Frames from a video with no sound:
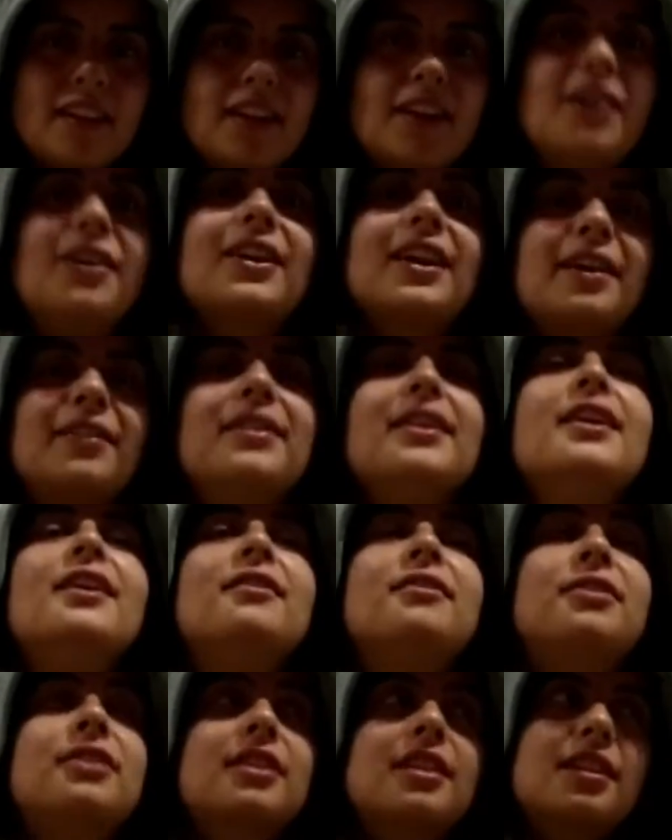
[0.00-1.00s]
Okay,
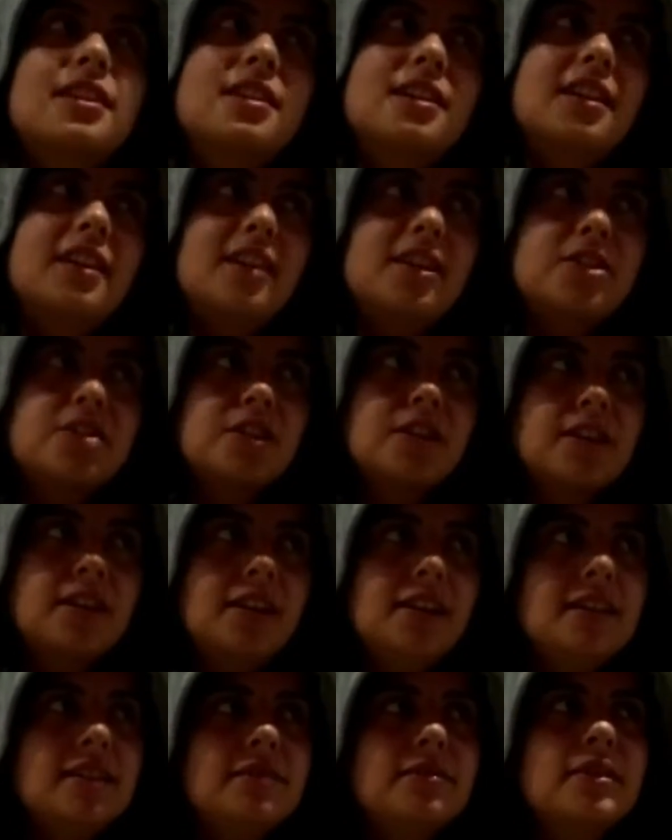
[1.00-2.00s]
for the
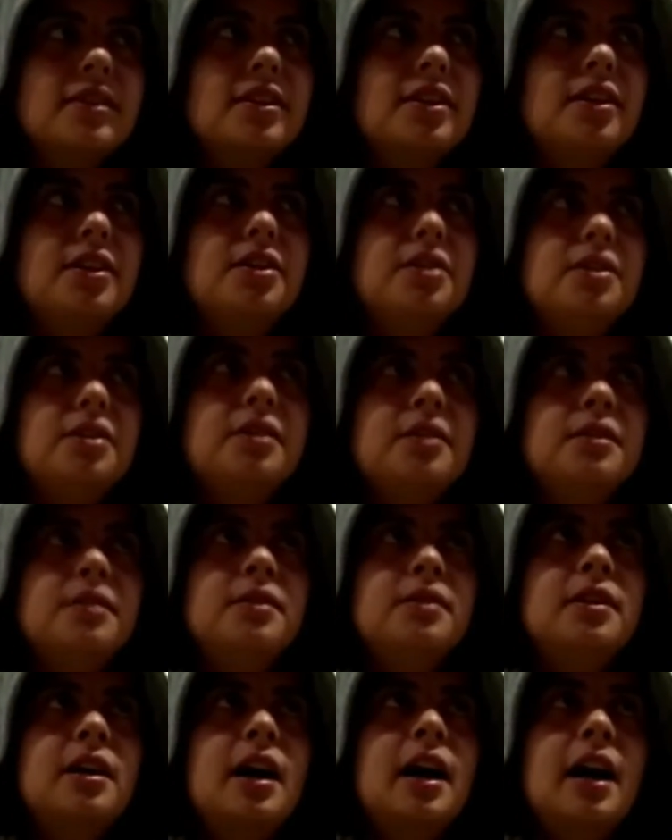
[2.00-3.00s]
traditional,
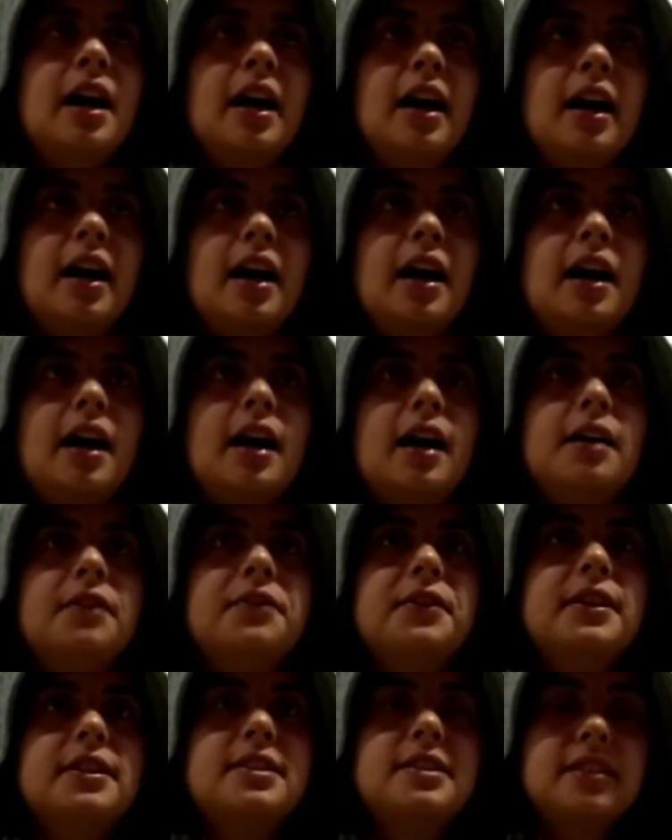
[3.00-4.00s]
you
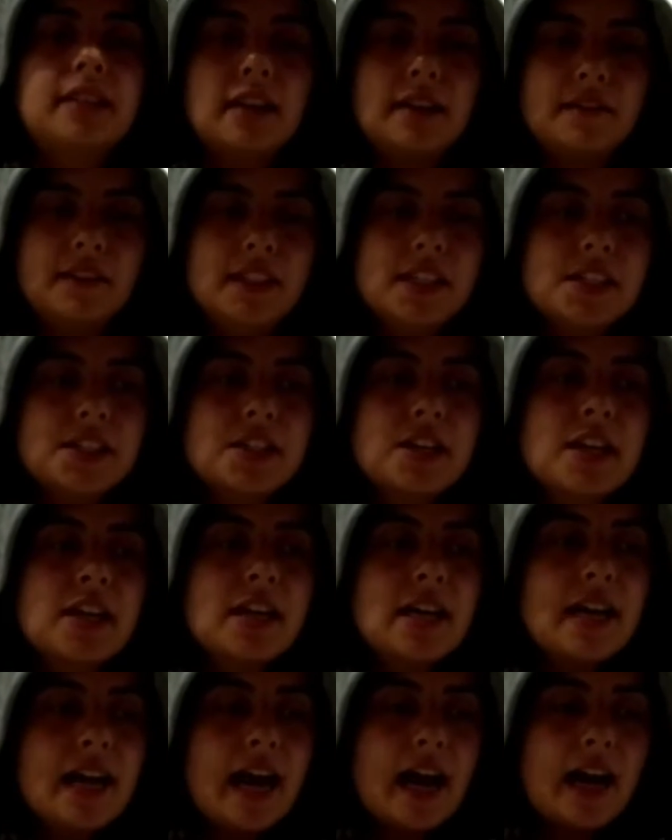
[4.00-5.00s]
have established
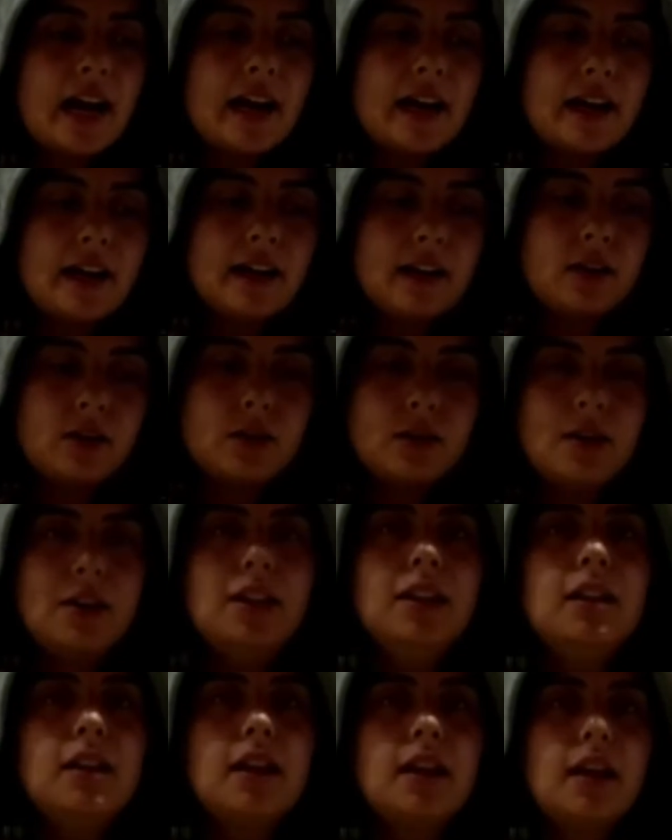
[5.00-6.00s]
a
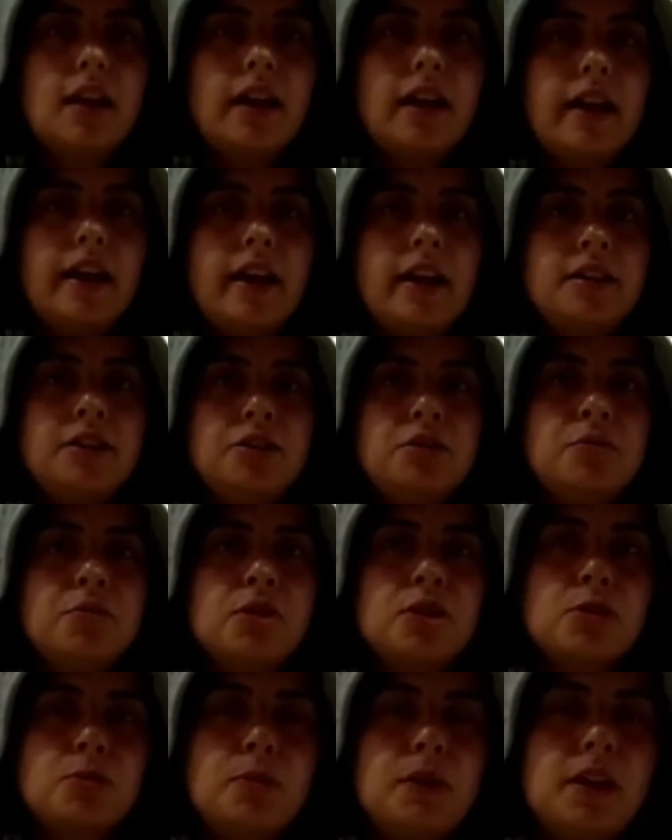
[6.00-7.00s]
goal and you
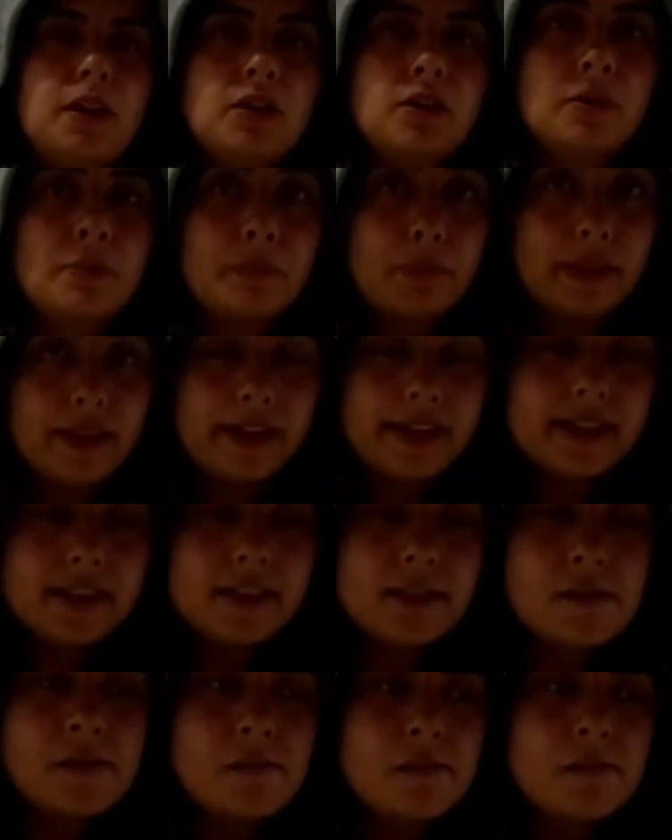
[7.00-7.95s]
must be completed.